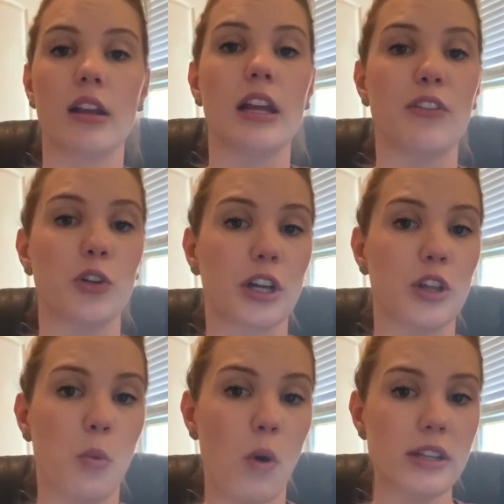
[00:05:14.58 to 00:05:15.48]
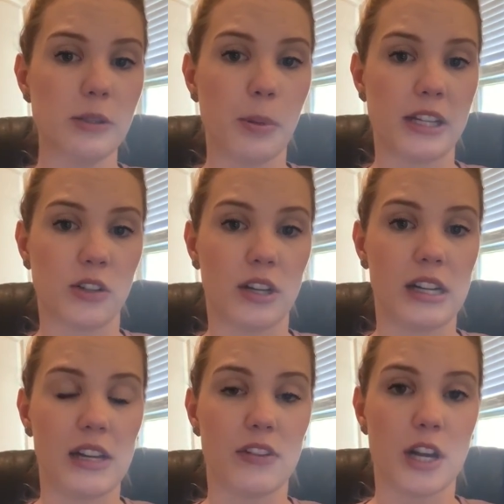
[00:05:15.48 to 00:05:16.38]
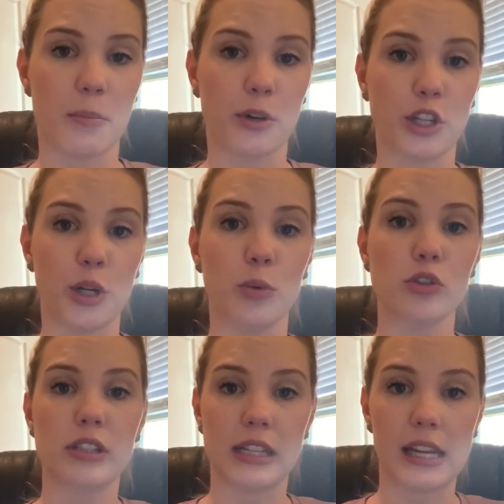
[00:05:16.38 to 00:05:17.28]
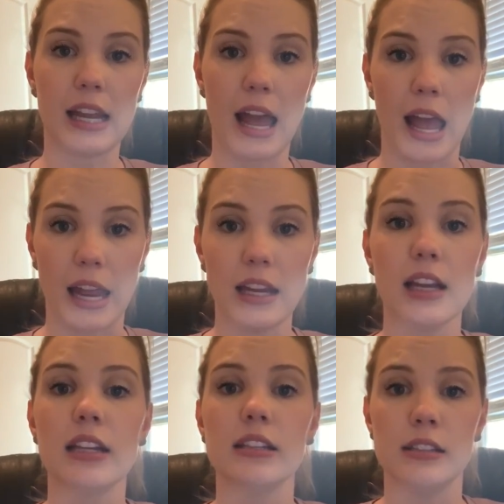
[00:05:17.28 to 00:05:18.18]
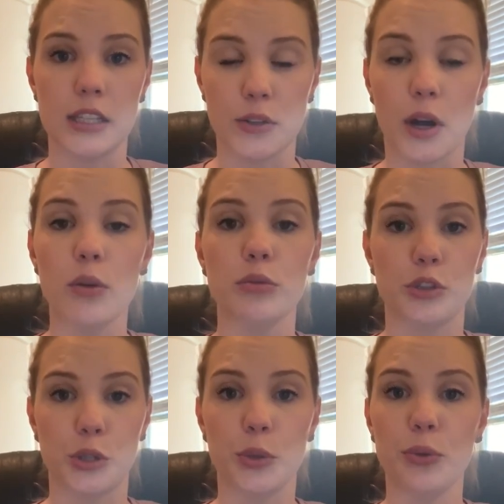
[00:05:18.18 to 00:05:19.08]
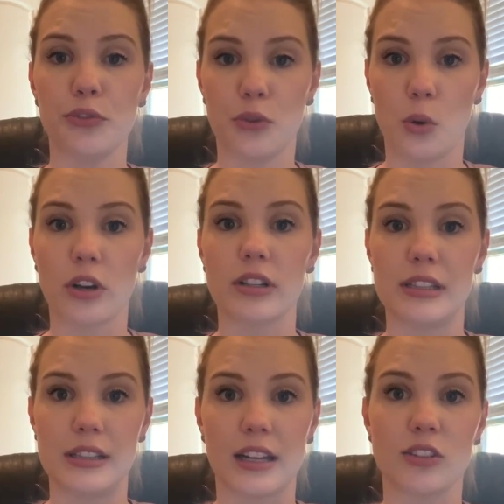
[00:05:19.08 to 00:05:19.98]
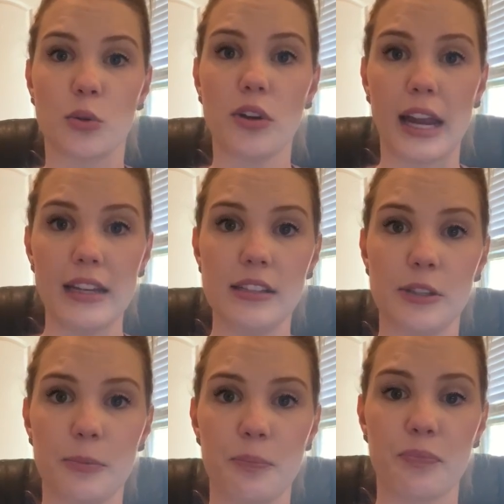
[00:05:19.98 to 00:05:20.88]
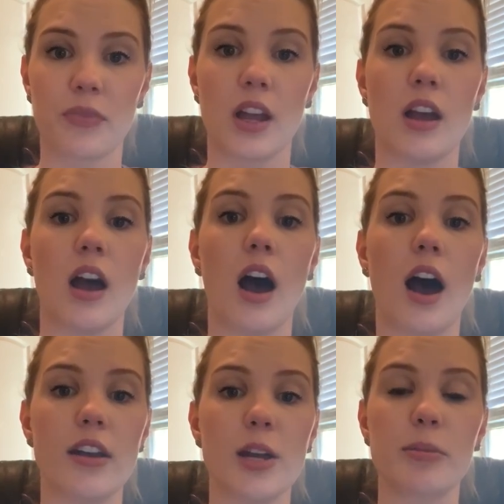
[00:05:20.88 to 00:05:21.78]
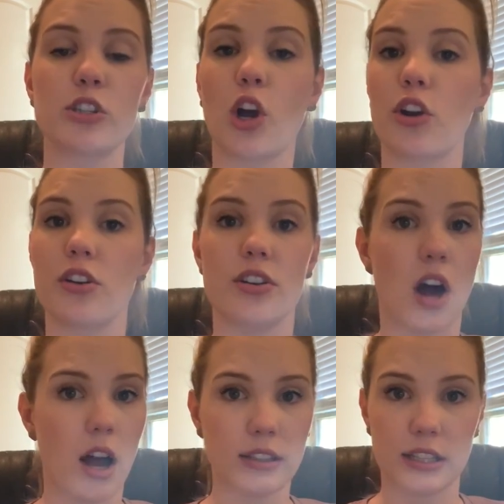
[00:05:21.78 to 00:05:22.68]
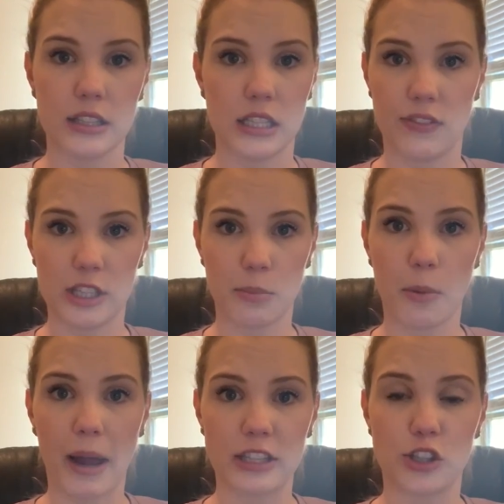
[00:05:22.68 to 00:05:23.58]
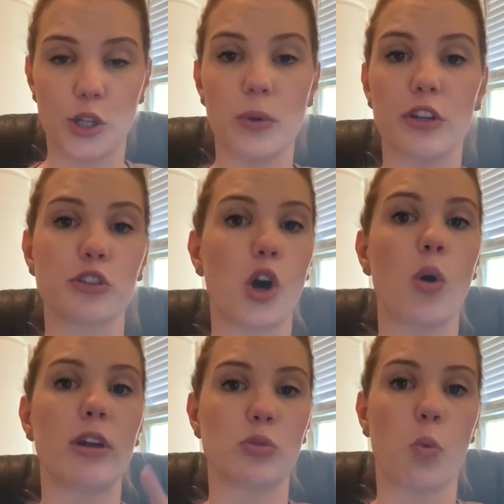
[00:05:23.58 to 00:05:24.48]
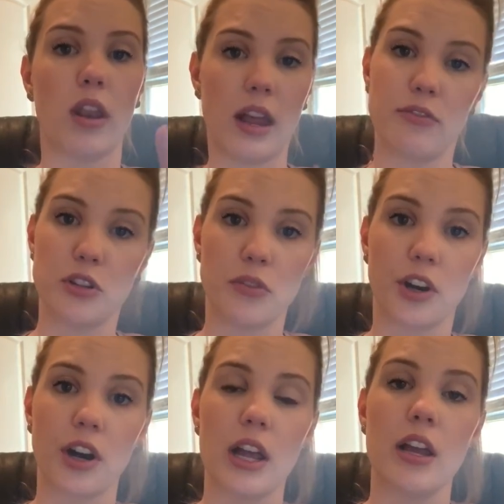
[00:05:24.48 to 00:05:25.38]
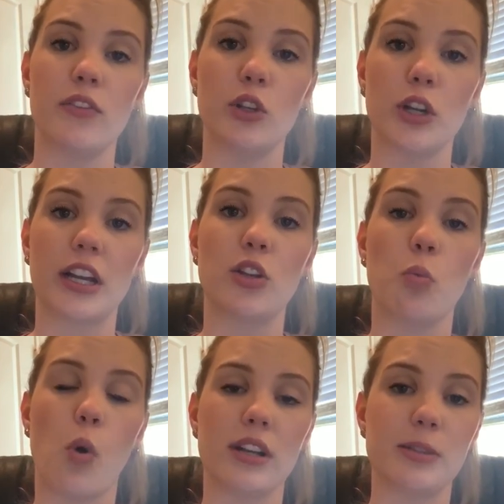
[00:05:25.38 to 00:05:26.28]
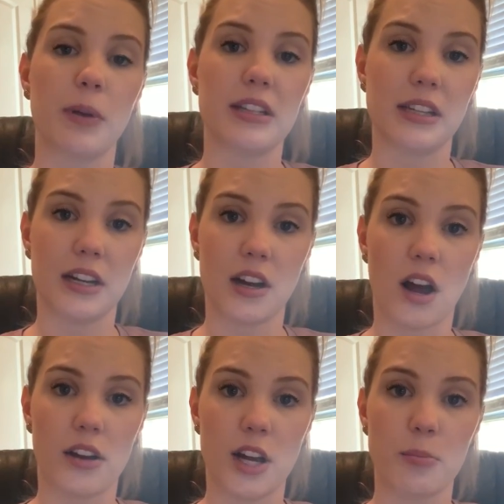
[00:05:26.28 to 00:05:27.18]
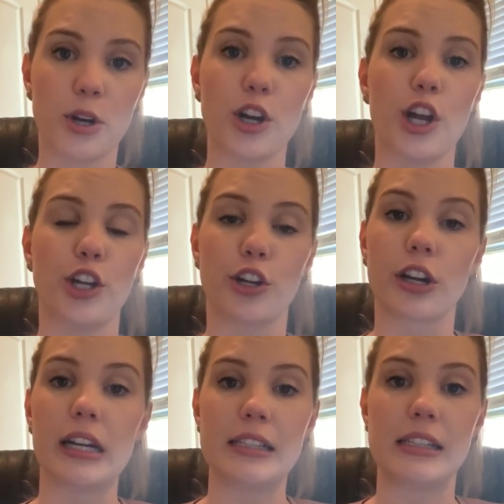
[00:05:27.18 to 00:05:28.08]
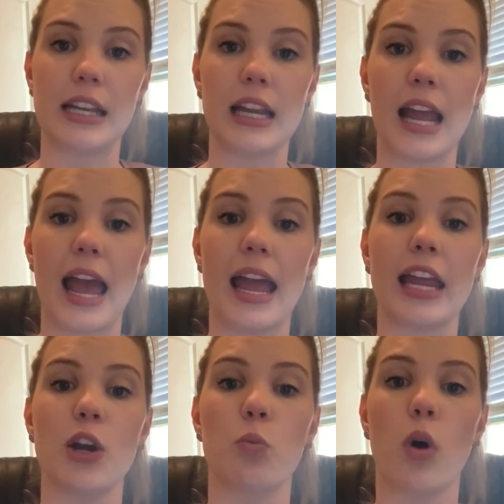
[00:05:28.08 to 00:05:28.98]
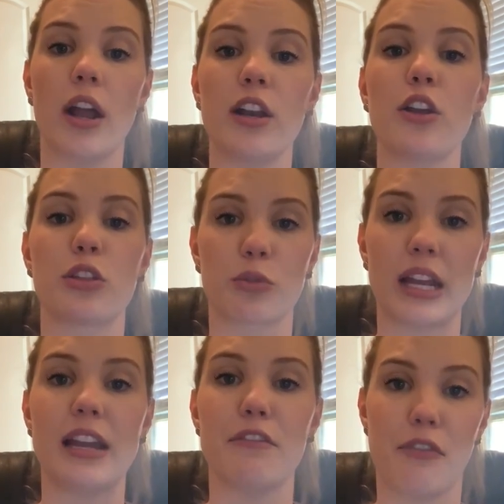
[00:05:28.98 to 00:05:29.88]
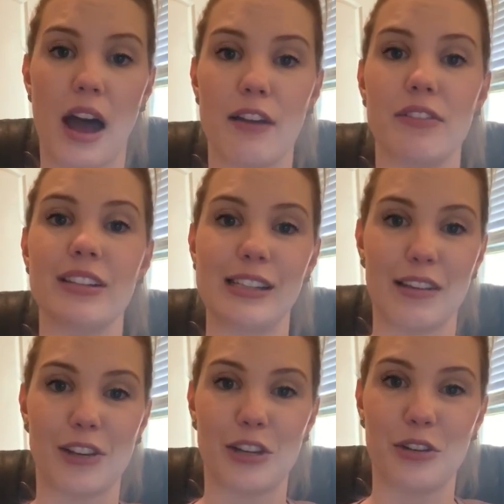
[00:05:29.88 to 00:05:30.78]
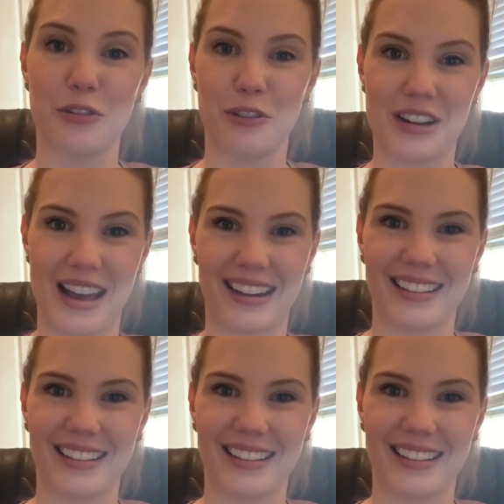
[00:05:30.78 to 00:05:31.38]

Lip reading: If you look in the ones place on an even number, you will see a 0, 2, 4, 6, or 8. Odd numbers are not divisible by 2, and there's always 1 left over. If you look at the ones place in an odd number, you're going to see a 1, 3, 5, 7, or 9.